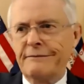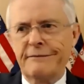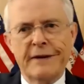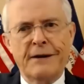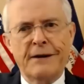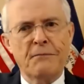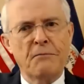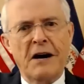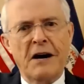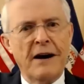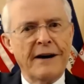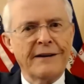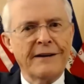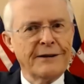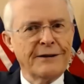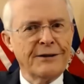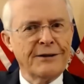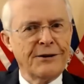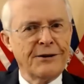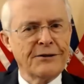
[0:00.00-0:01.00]
a mile
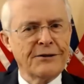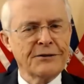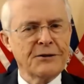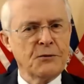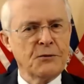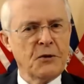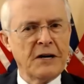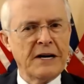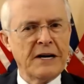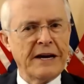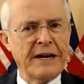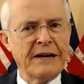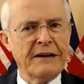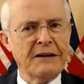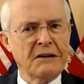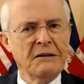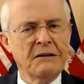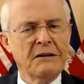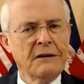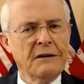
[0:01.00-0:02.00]
along the
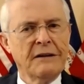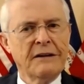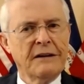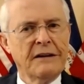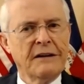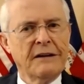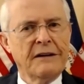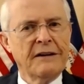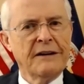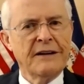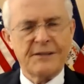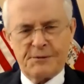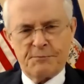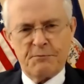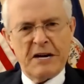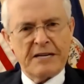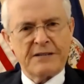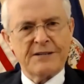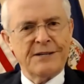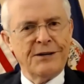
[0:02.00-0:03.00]
way? It
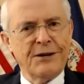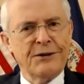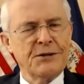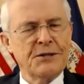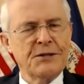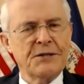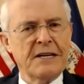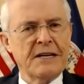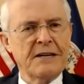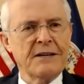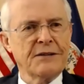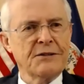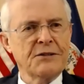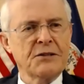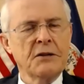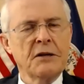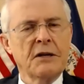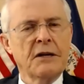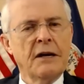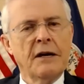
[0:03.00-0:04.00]
makes no
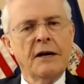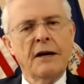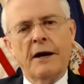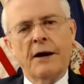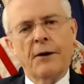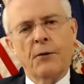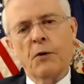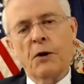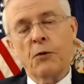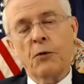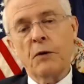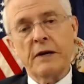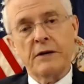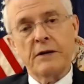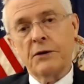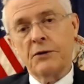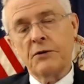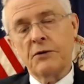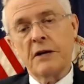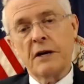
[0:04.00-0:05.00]
sense. What we
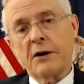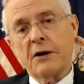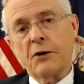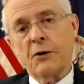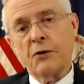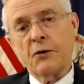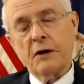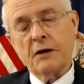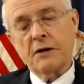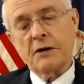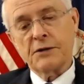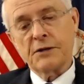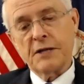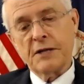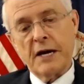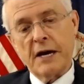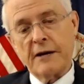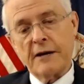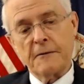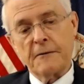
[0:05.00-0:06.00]
do know is
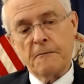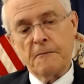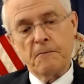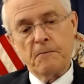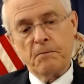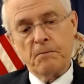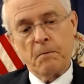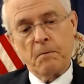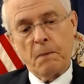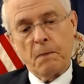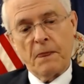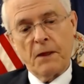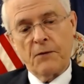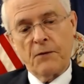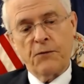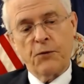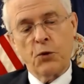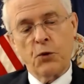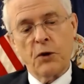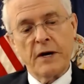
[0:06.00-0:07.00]
that
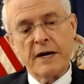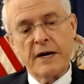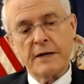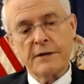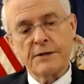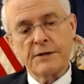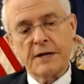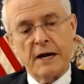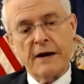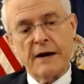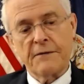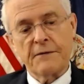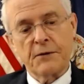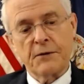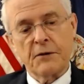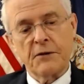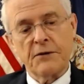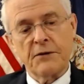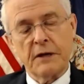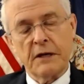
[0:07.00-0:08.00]
4 days
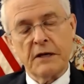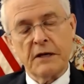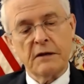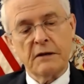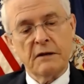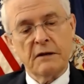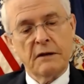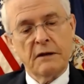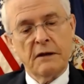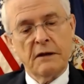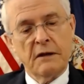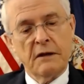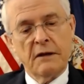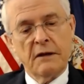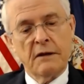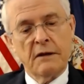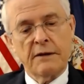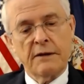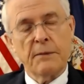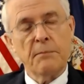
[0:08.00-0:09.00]
after, the
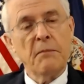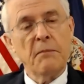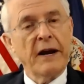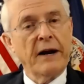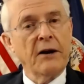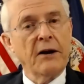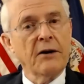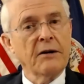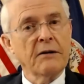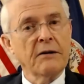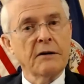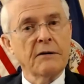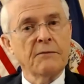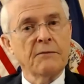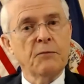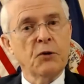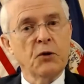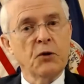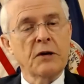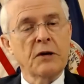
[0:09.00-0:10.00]
mayor
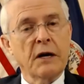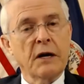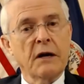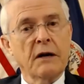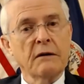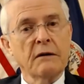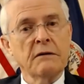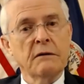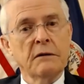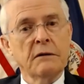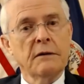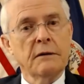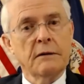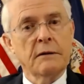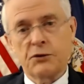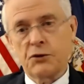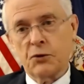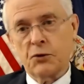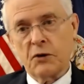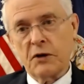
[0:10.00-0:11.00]
of Bucha
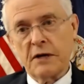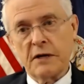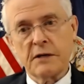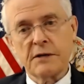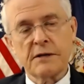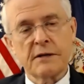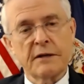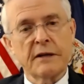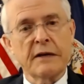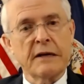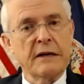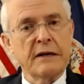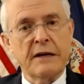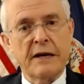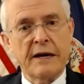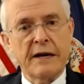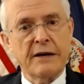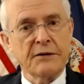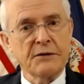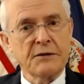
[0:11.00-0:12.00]
joyously
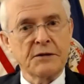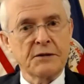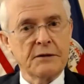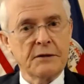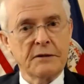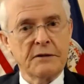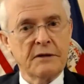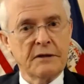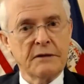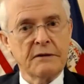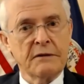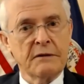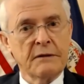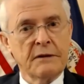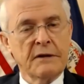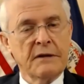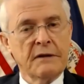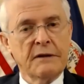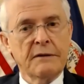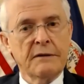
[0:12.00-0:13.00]
announced that
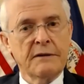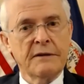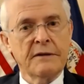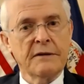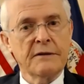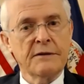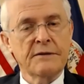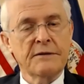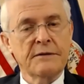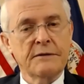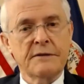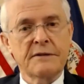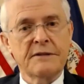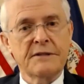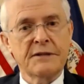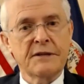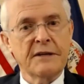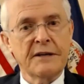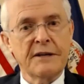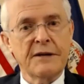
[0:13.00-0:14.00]
the
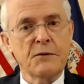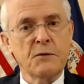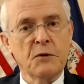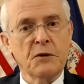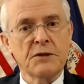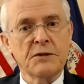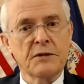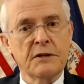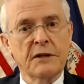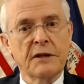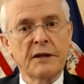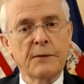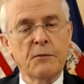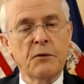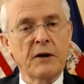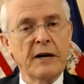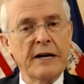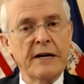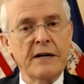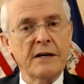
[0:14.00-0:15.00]
city was
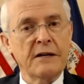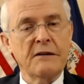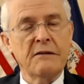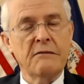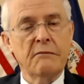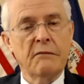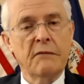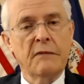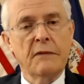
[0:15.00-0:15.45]
liberated.